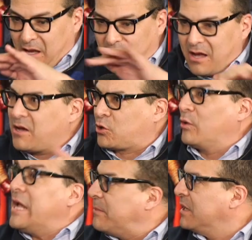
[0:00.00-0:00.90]
uh, a
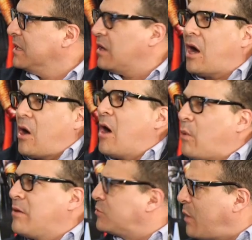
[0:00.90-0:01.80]
crib, uh,
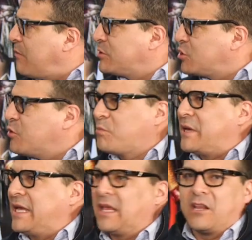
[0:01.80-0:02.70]
why, would, why would you
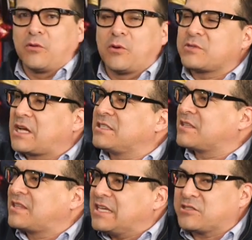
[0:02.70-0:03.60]
be? You know, those kinds
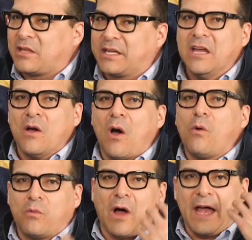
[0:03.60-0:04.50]
of things are like,
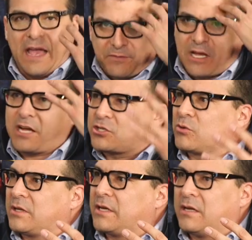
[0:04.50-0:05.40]
oh, I have to
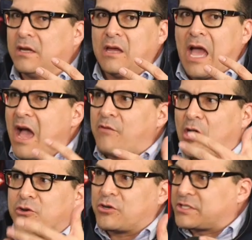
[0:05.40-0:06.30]
actually have
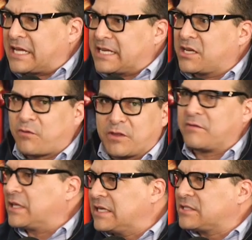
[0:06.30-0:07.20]
understanding for the
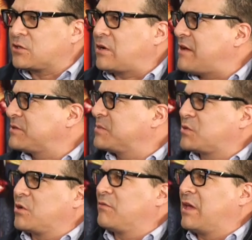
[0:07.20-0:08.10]
villains or have mm -hmm. some mm-hmm.
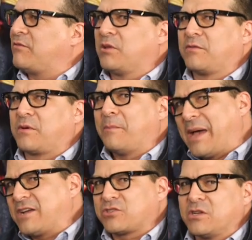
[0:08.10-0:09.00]
sort of level of
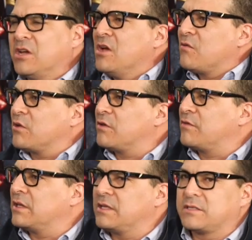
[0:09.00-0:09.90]
compassion for the
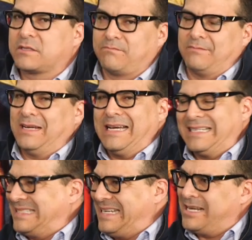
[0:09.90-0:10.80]
villains. Ah,
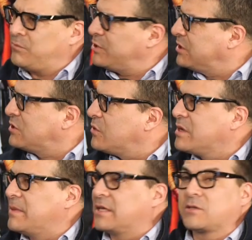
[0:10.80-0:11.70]
damn, what are you doing
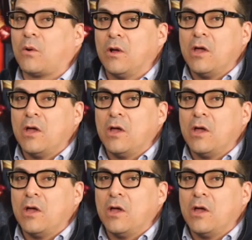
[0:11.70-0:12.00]
to me? So